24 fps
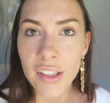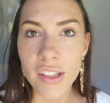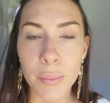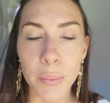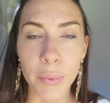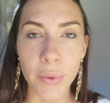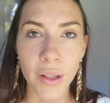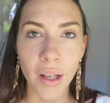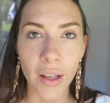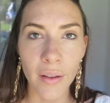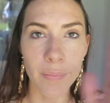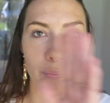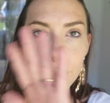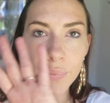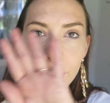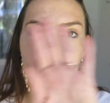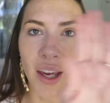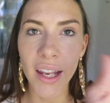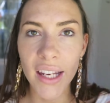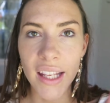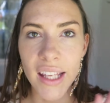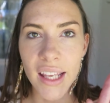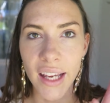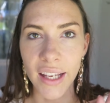just put
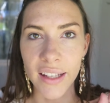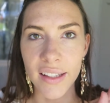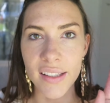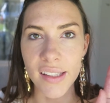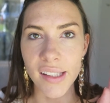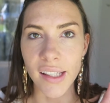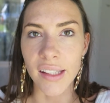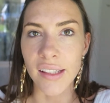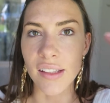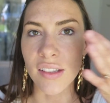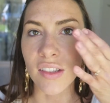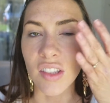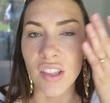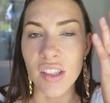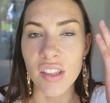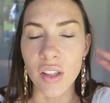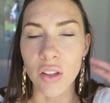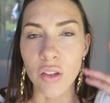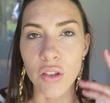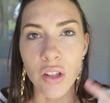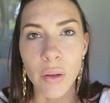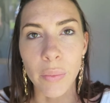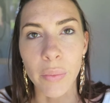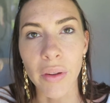any excess just
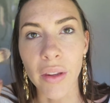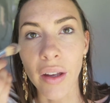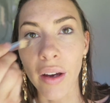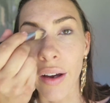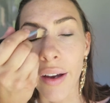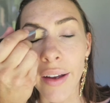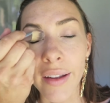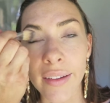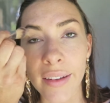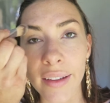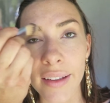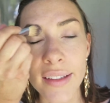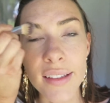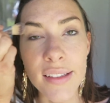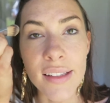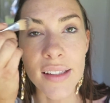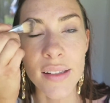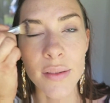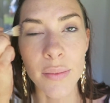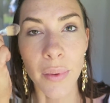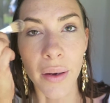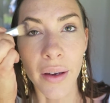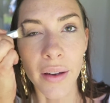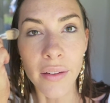on top of the eyelids
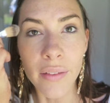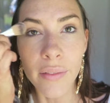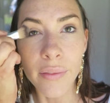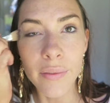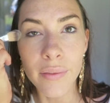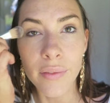as well.